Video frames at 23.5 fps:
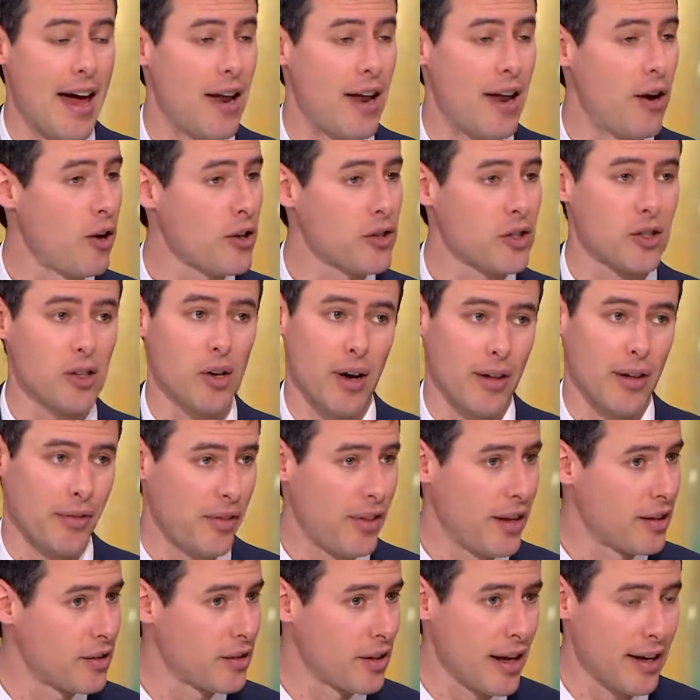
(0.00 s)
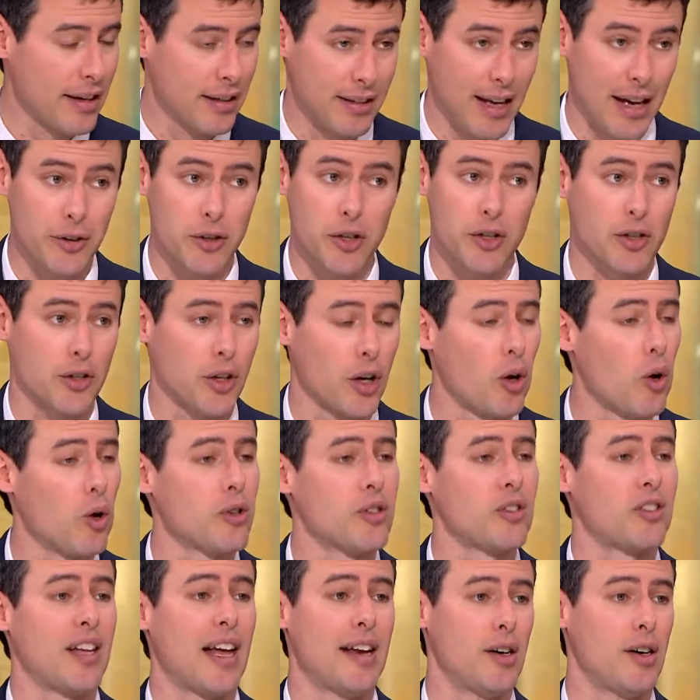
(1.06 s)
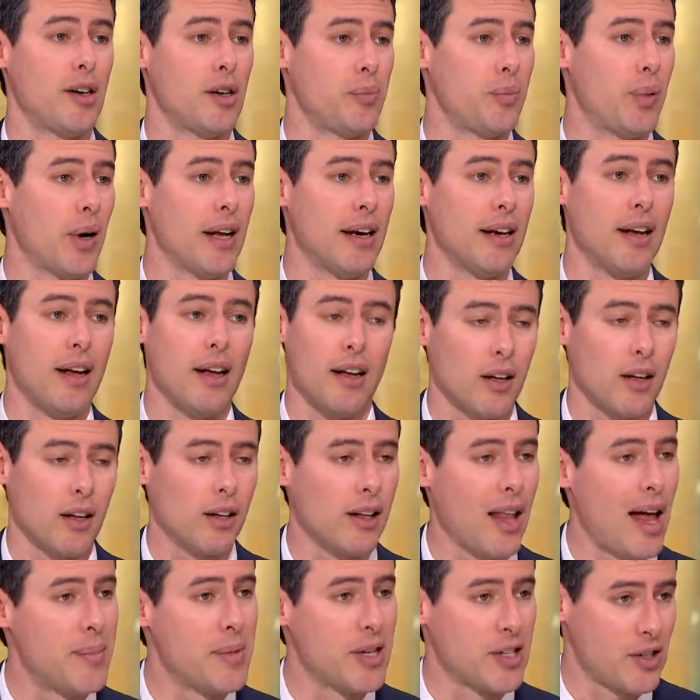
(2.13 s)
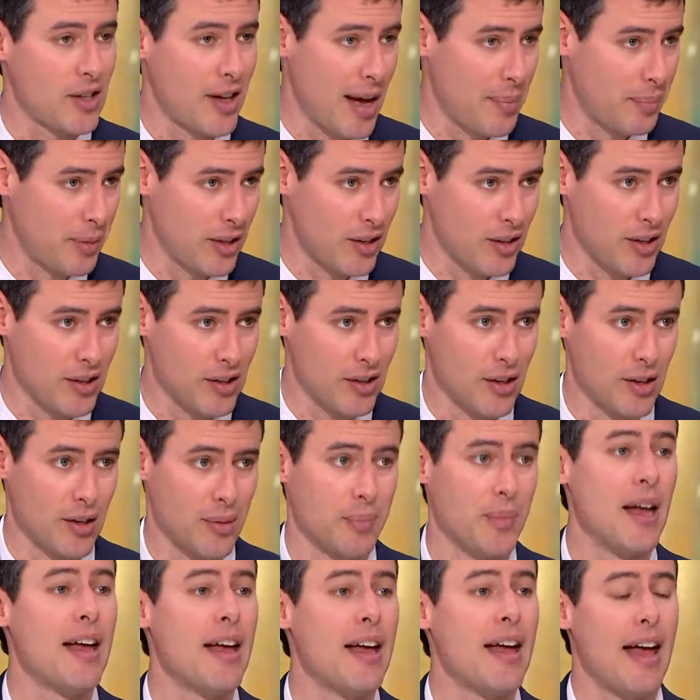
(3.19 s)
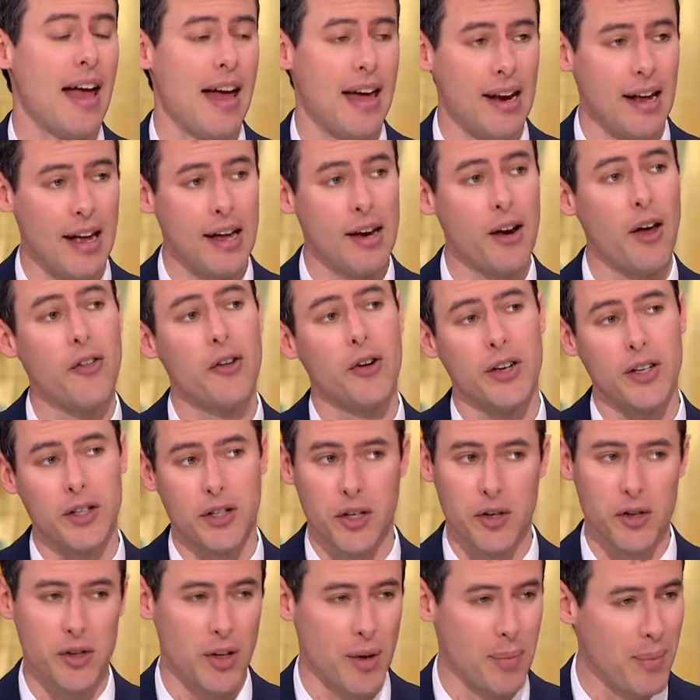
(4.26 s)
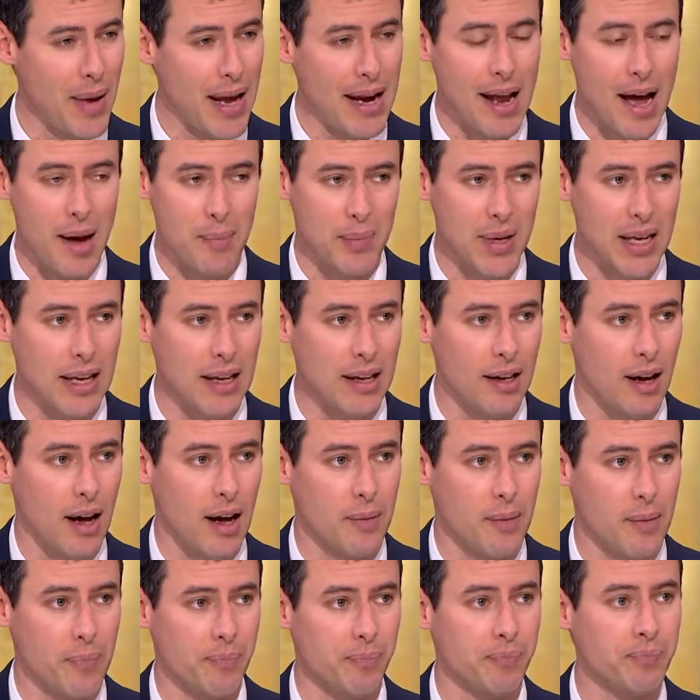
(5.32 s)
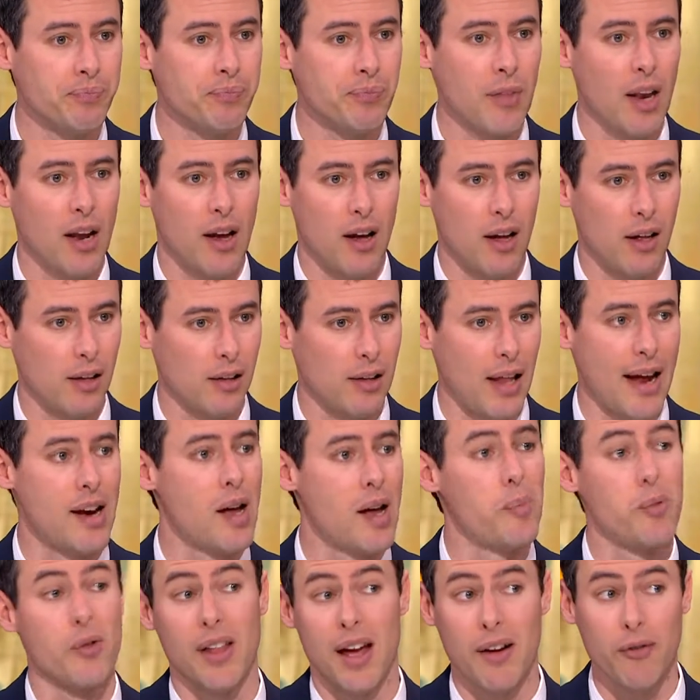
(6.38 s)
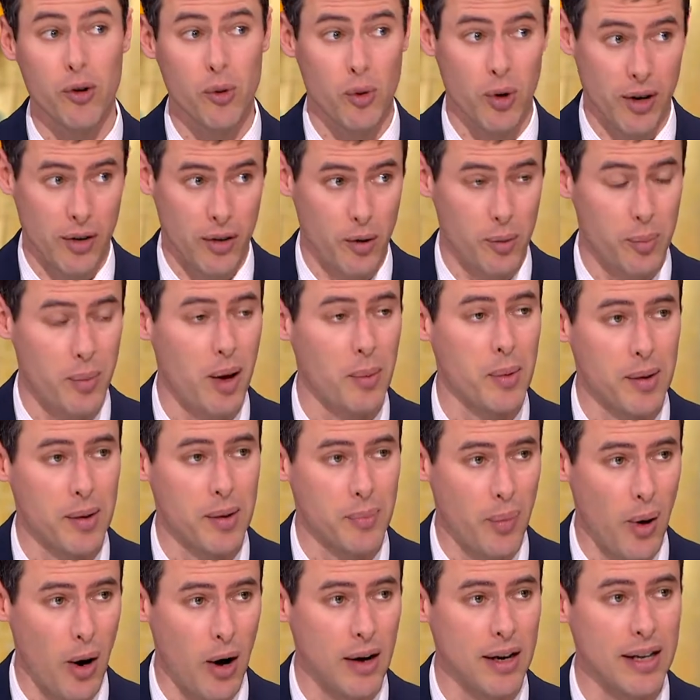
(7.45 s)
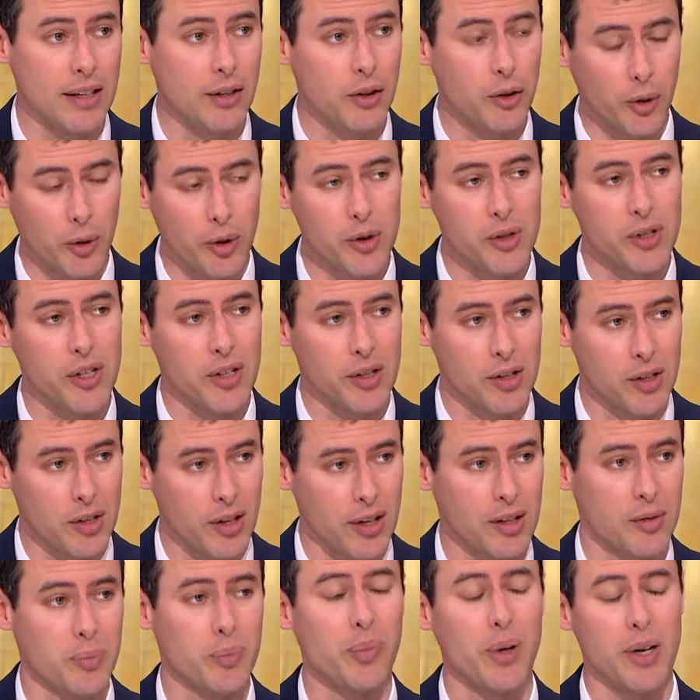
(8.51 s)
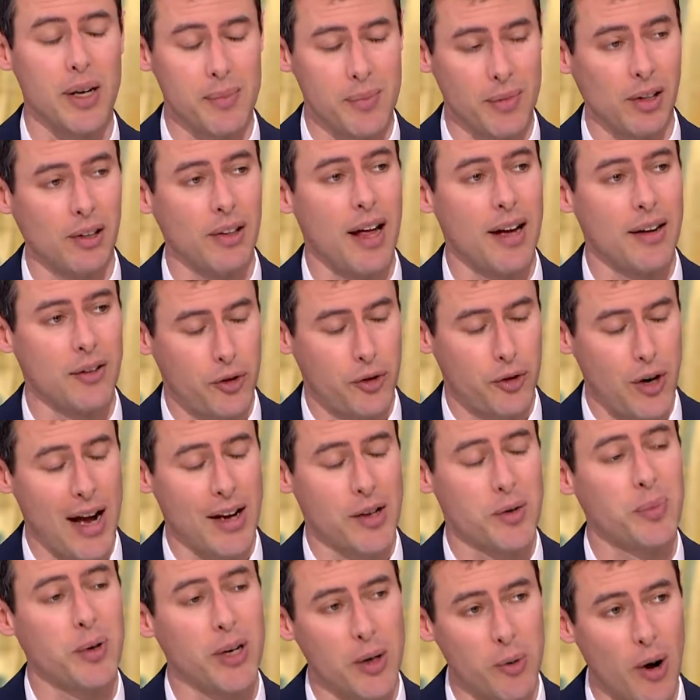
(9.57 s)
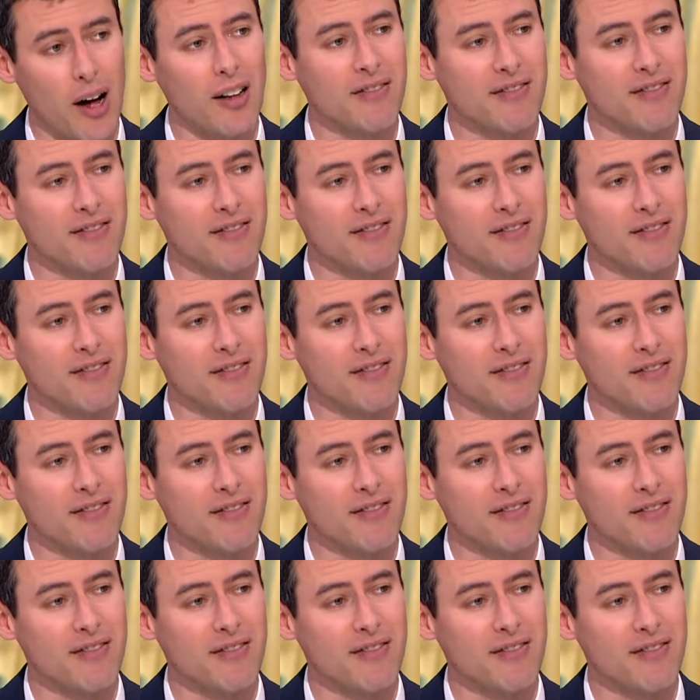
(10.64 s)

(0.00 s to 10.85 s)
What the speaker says: And also on things like not just the gold standard, but climate skepticism and other issues that may not be lined up with everyone in the Republican Party. Cruz tracks pretty well.